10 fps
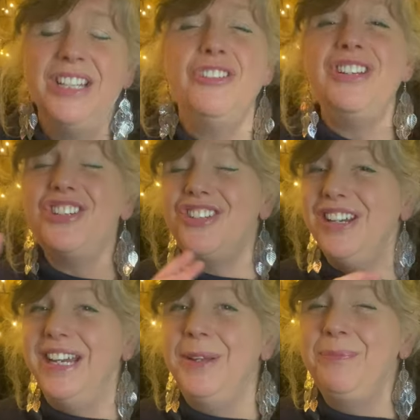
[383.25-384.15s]

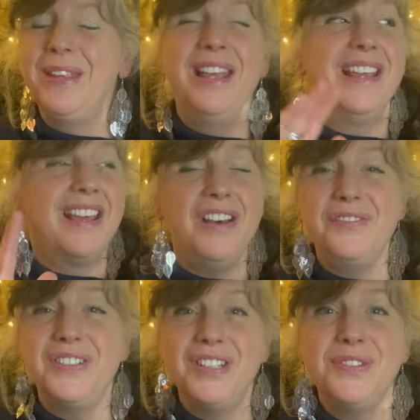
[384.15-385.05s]
Traditionally,
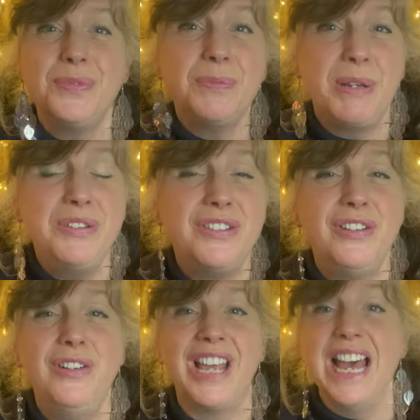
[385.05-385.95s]
covens were supposed to
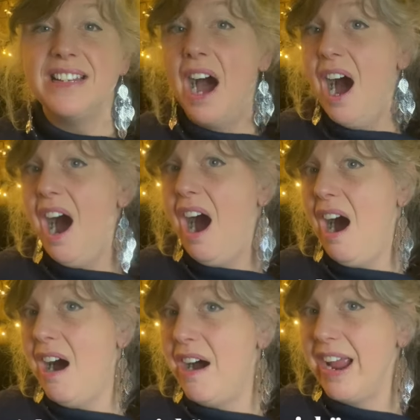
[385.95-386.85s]
look at
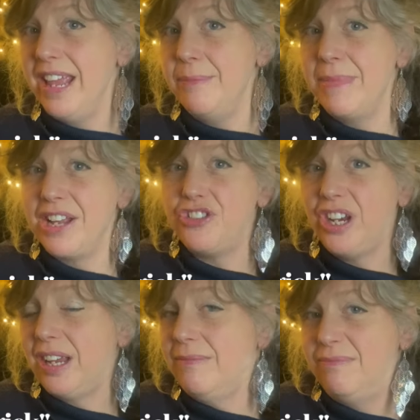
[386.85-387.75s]
high
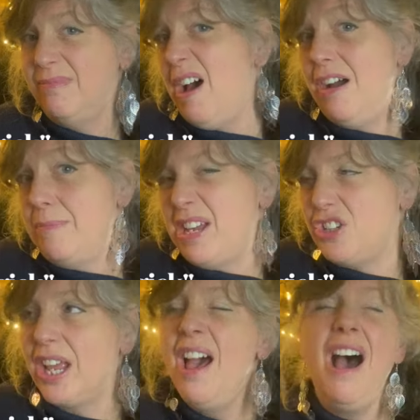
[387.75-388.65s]
magic. High magic.